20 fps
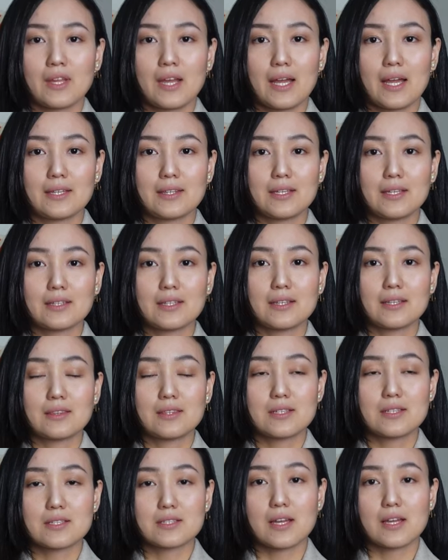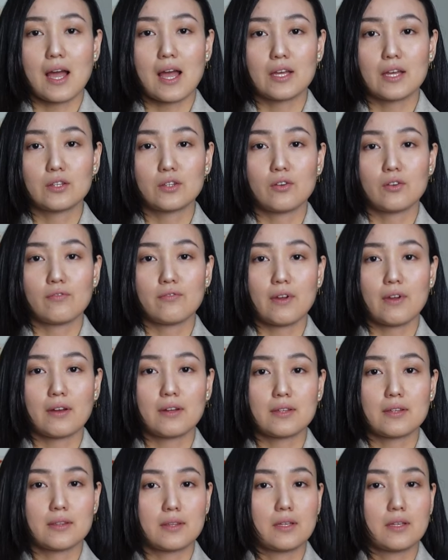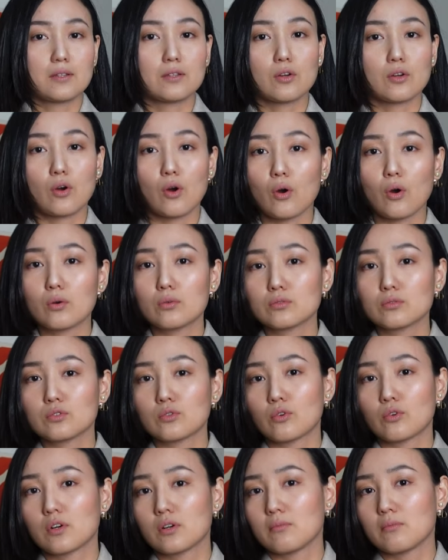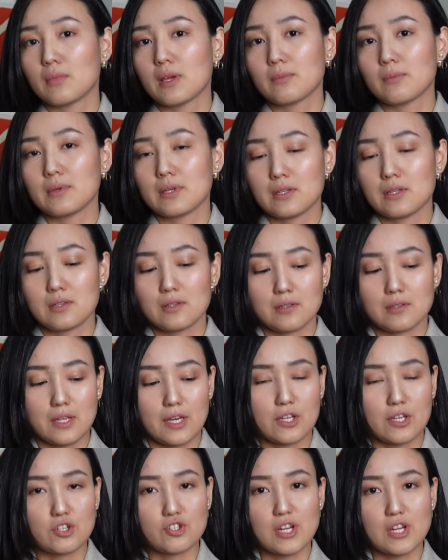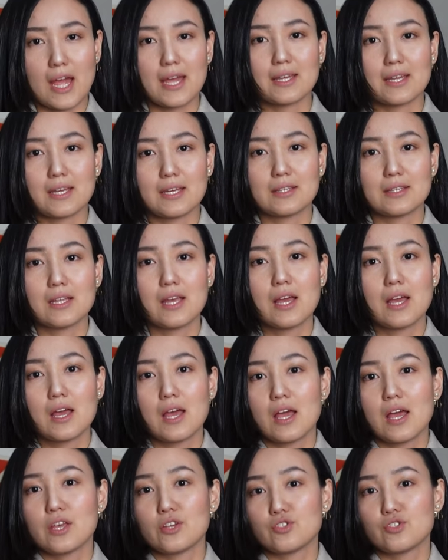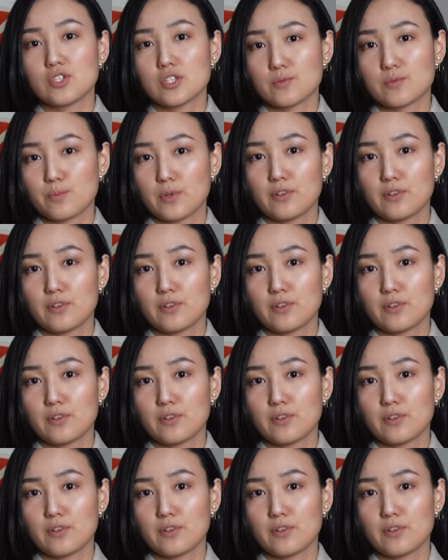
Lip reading: I think that this kind of very thin coat or maybe like a jacket is just